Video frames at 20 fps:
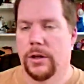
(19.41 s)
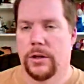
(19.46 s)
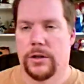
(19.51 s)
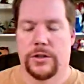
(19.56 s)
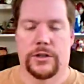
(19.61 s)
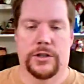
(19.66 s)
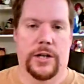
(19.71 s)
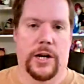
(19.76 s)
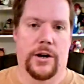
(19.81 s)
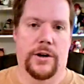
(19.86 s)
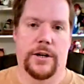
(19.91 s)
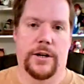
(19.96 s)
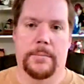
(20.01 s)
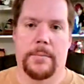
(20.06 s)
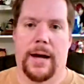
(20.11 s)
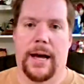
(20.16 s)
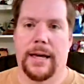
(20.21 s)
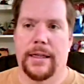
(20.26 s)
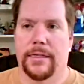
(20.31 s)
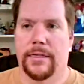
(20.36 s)
sharing
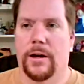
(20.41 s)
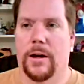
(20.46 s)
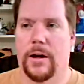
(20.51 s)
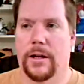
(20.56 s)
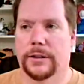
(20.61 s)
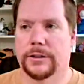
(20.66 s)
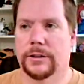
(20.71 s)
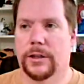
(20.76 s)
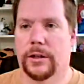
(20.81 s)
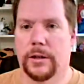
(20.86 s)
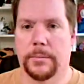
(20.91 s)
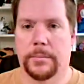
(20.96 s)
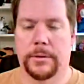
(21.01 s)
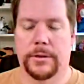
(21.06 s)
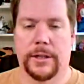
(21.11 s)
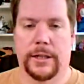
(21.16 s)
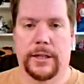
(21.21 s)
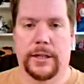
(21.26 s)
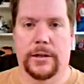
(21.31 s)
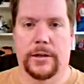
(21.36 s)
my thoughts on a
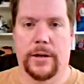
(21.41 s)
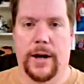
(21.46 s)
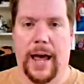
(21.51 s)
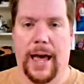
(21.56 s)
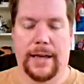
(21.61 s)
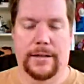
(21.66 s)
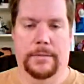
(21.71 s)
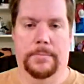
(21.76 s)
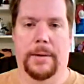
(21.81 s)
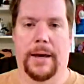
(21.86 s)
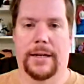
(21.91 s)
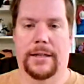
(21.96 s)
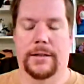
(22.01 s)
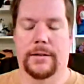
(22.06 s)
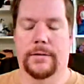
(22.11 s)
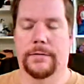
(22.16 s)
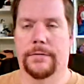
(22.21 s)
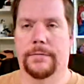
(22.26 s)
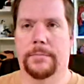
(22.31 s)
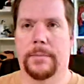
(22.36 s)
particular aspect
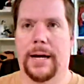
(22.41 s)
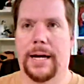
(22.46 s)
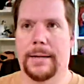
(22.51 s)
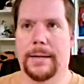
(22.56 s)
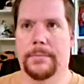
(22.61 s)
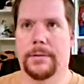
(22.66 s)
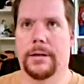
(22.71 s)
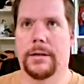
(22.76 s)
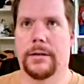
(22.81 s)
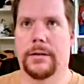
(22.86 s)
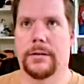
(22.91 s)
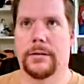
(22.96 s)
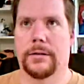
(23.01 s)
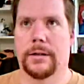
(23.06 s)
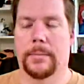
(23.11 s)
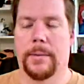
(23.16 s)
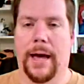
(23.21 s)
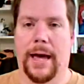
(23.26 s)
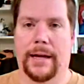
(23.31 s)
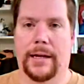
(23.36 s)
of pipe
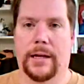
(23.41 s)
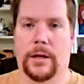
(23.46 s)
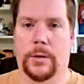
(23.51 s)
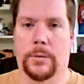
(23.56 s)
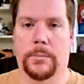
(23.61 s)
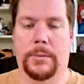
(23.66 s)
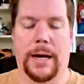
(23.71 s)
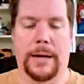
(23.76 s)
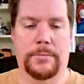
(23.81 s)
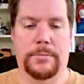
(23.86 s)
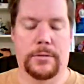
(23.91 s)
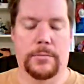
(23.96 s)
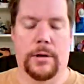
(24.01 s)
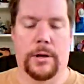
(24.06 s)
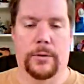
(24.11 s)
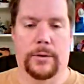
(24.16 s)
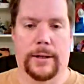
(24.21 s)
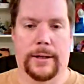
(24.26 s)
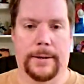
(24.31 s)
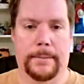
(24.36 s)
tobacco and pipe
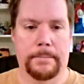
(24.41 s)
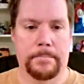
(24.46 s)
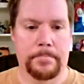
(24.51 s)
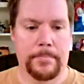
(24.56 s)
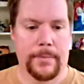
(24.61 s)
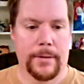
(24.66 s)
smoking.